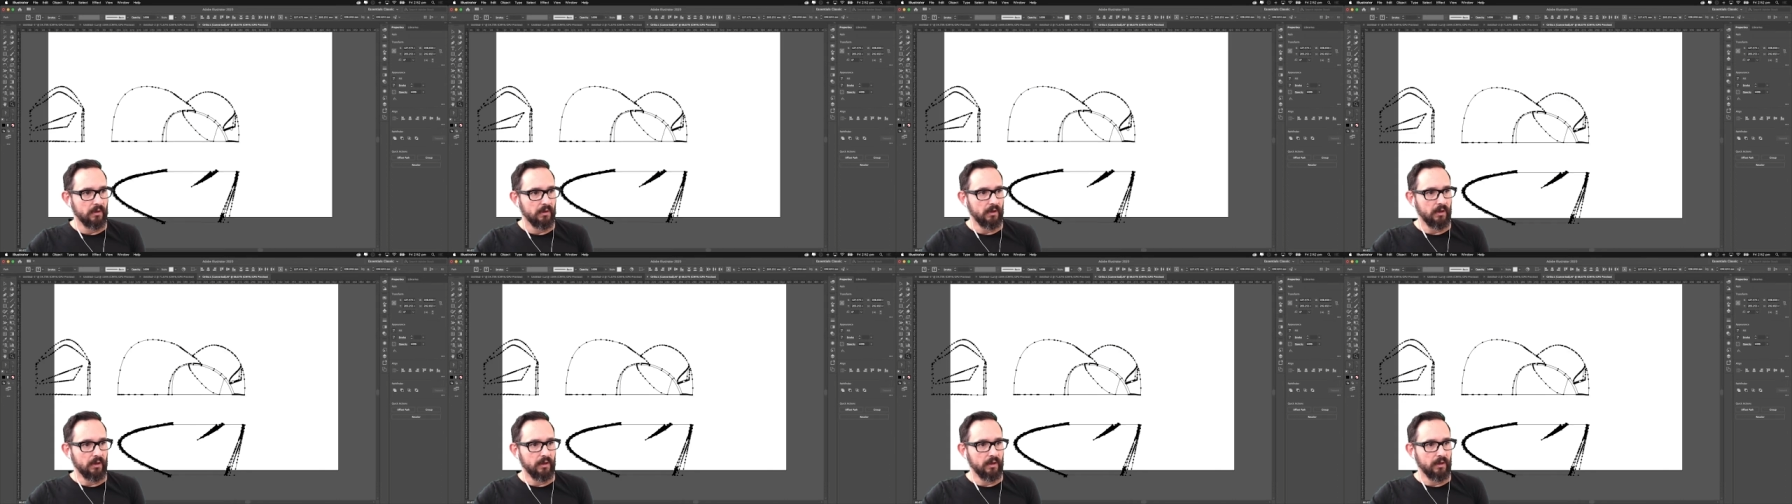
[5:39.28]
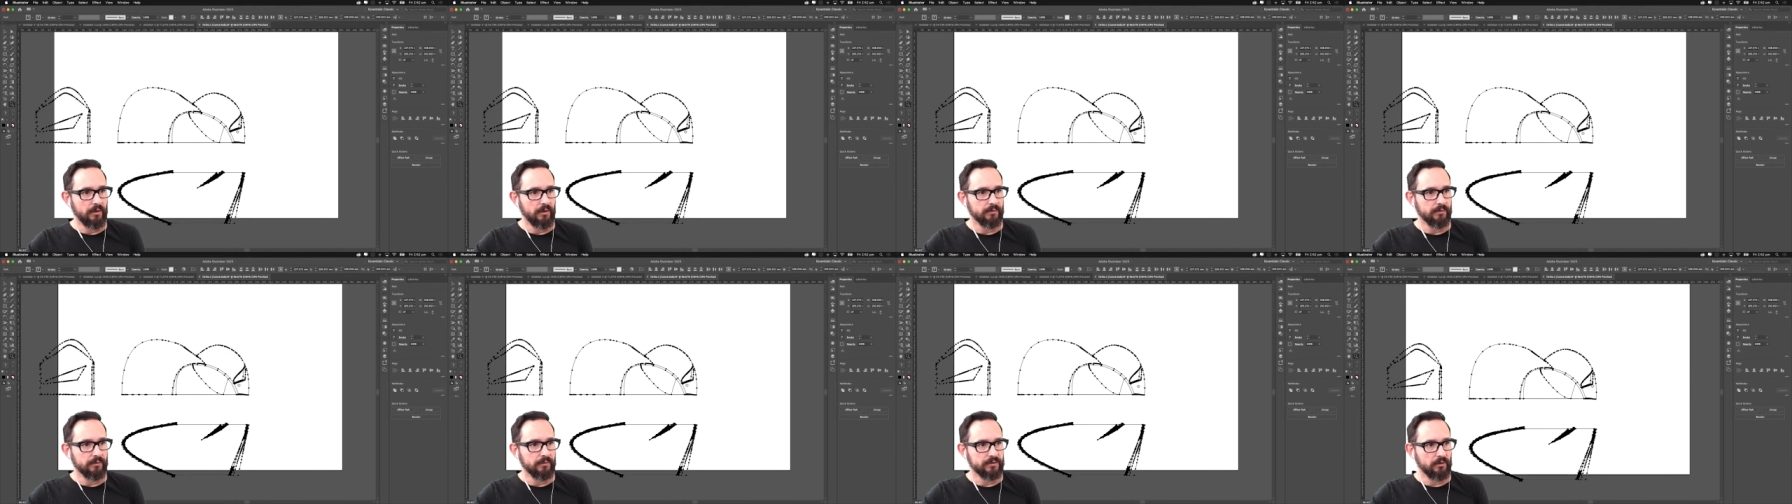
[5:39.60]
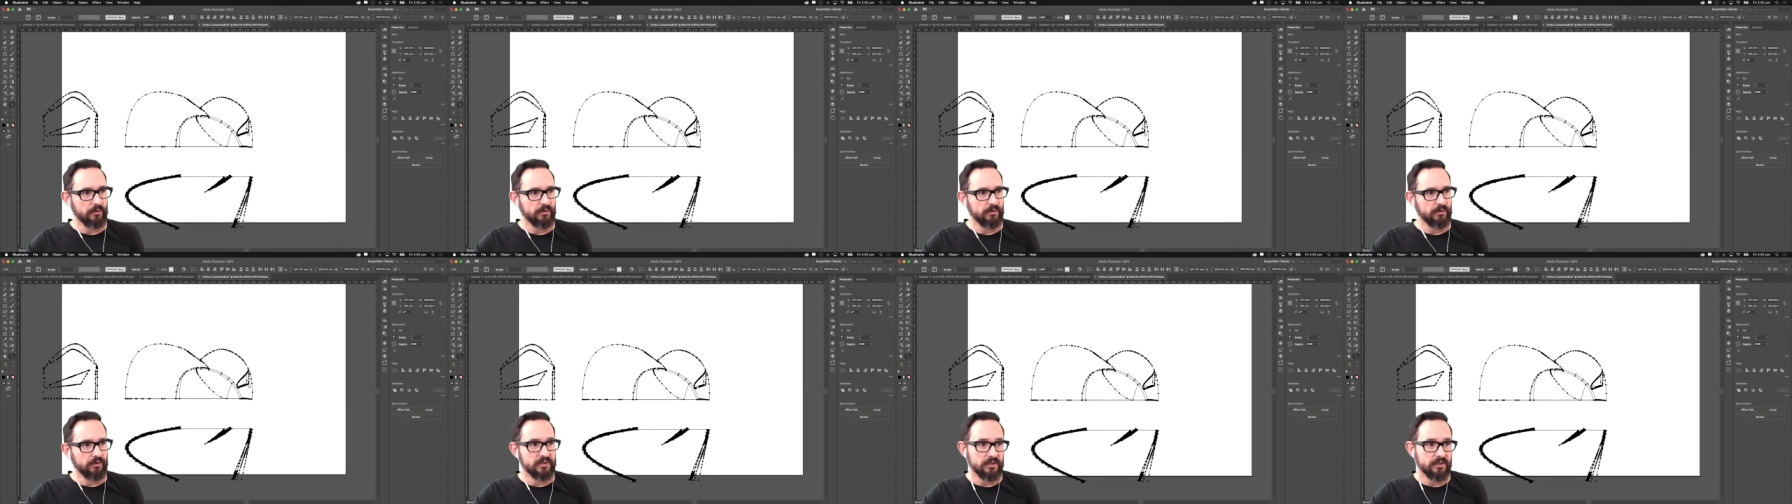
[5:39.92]

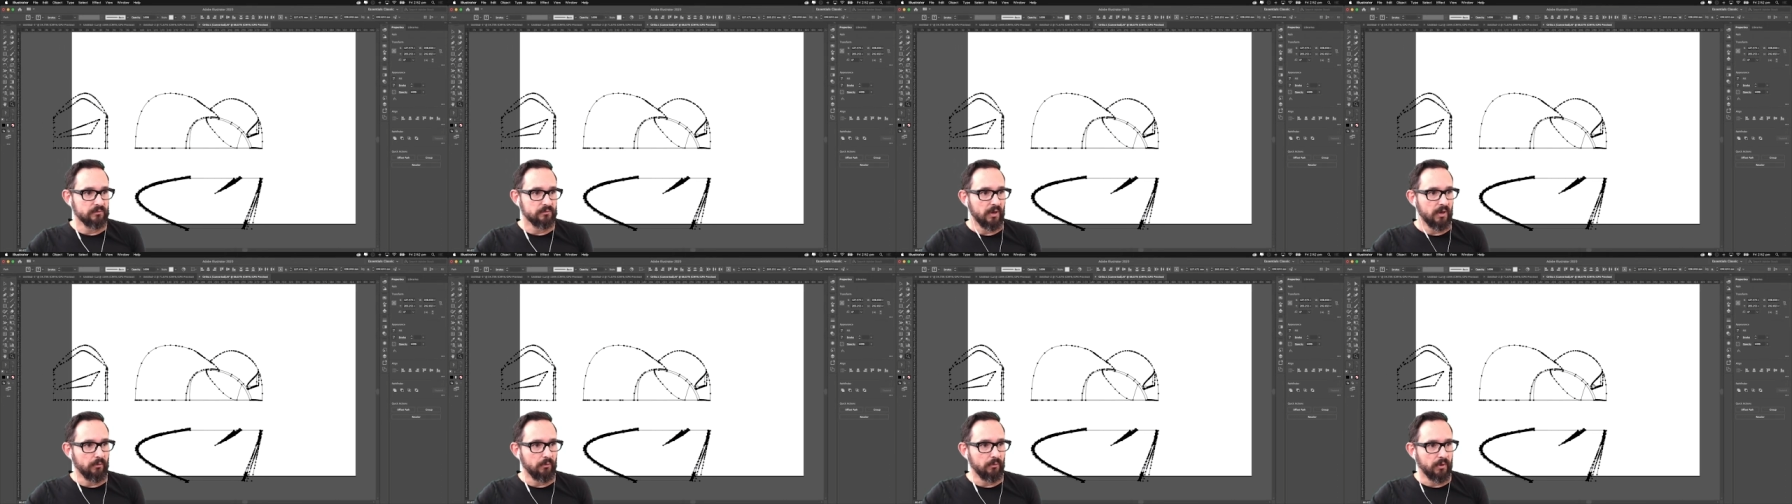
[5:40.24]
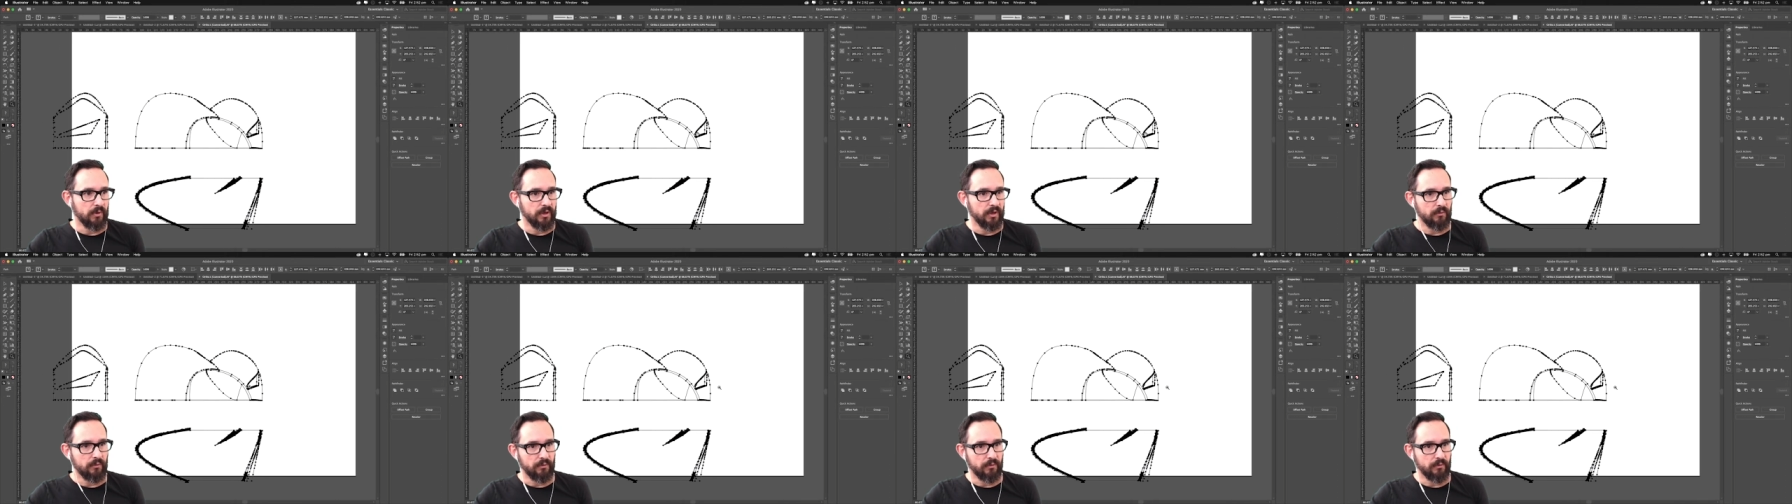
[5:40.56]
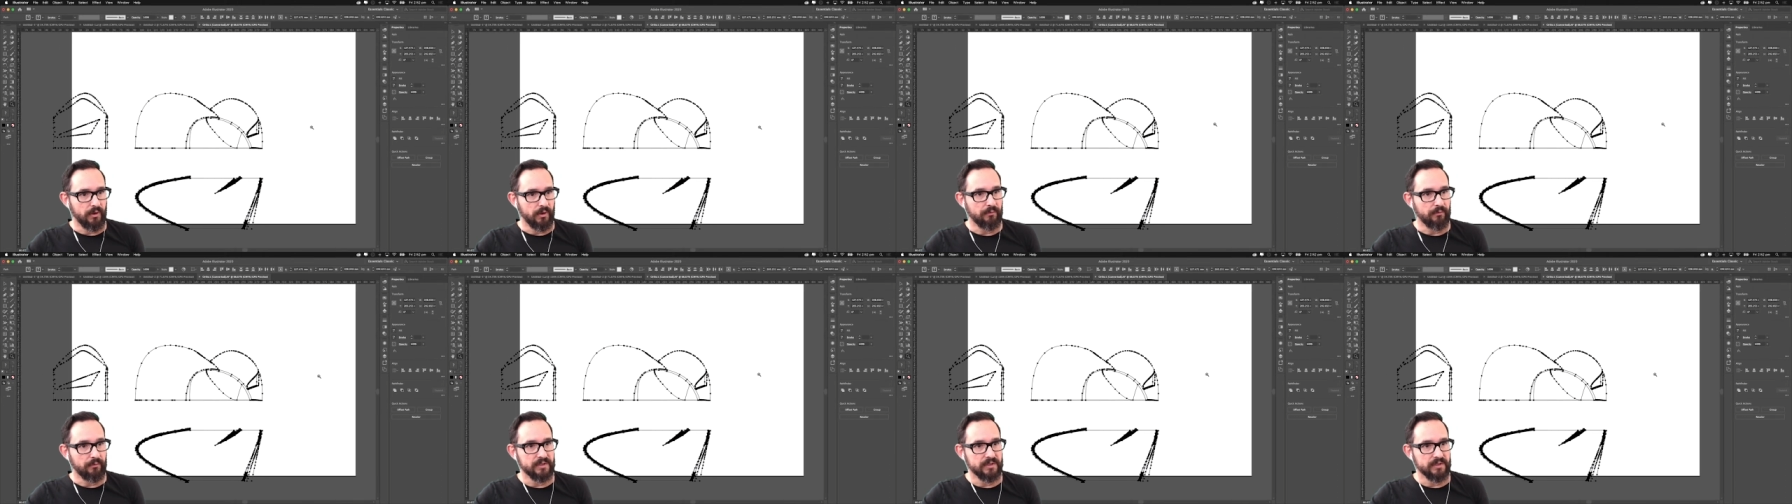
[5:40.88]
So this is one way of
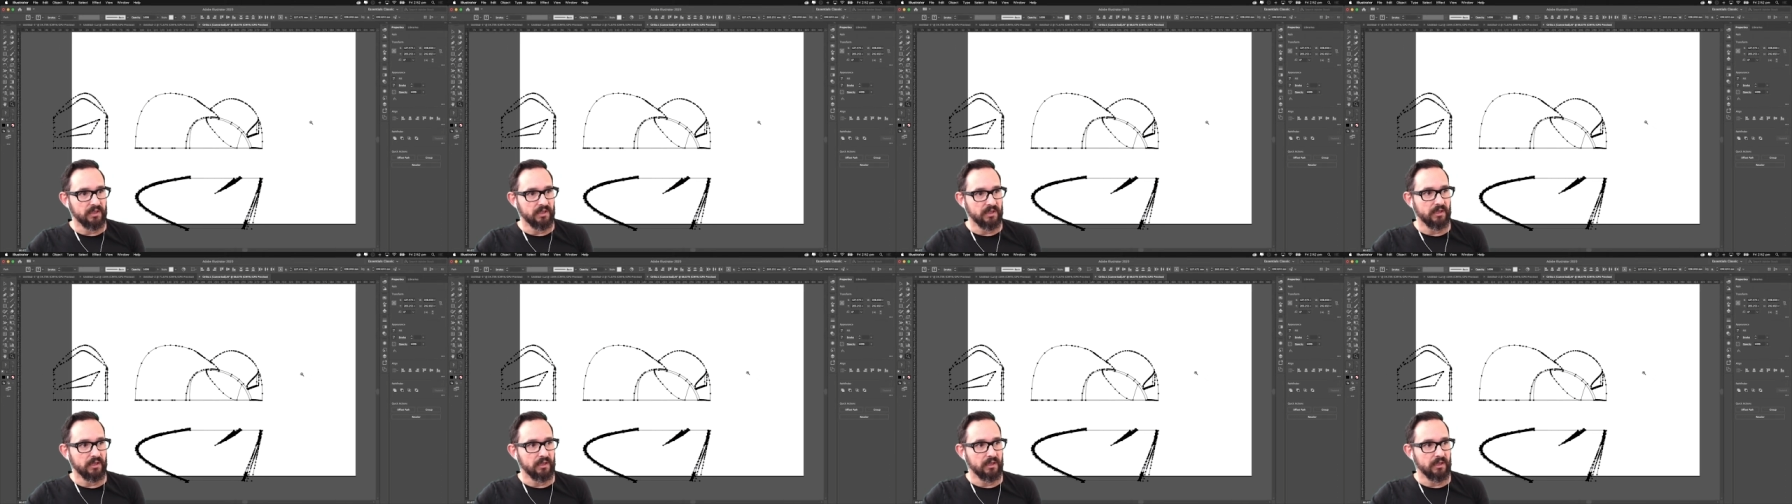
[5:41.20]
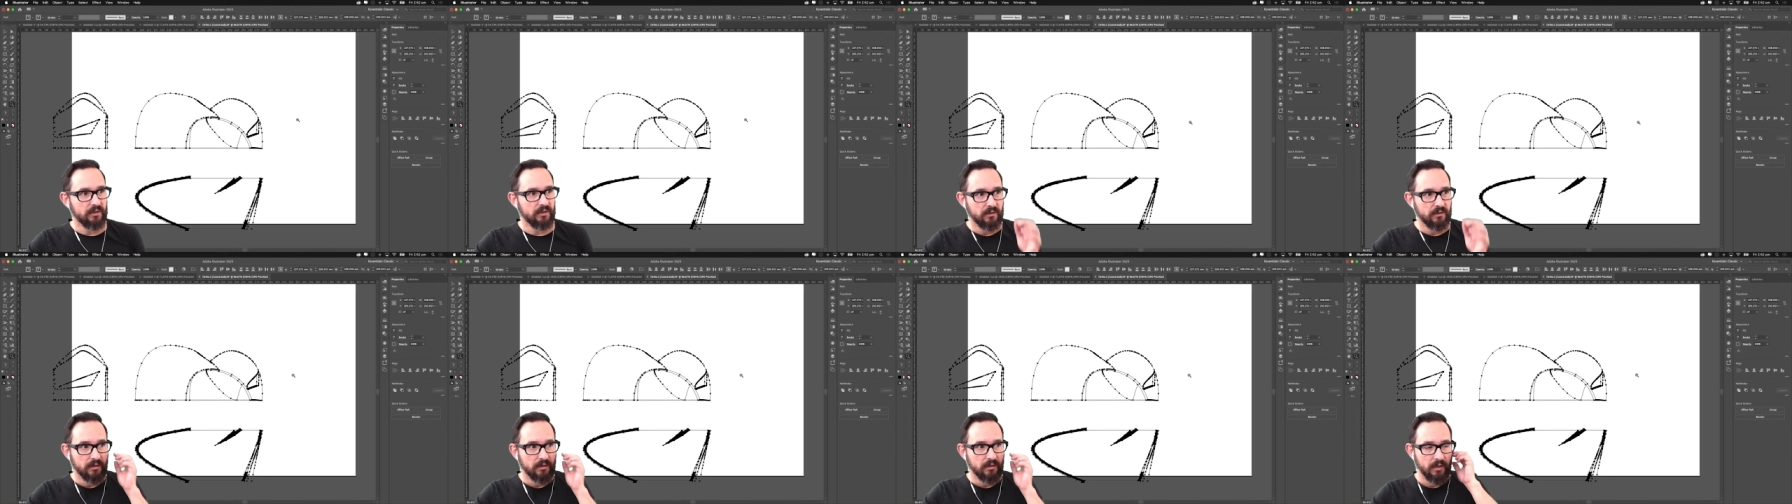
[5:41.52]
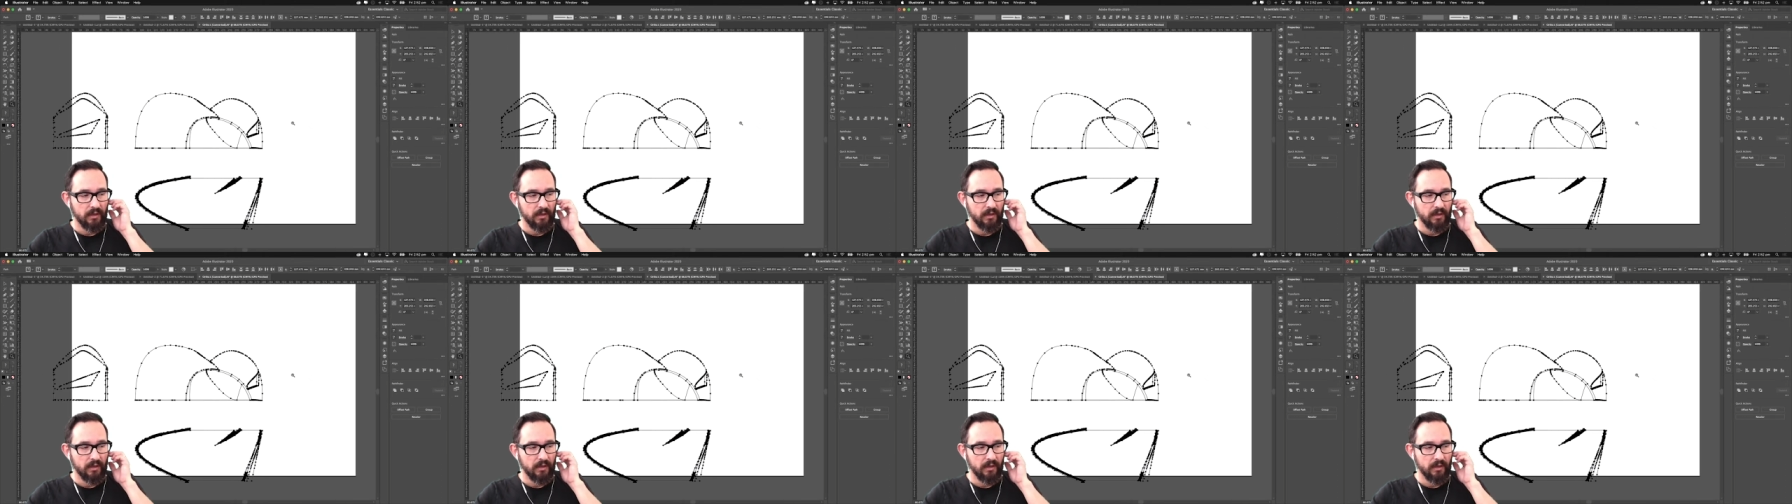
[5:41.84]
referencing it.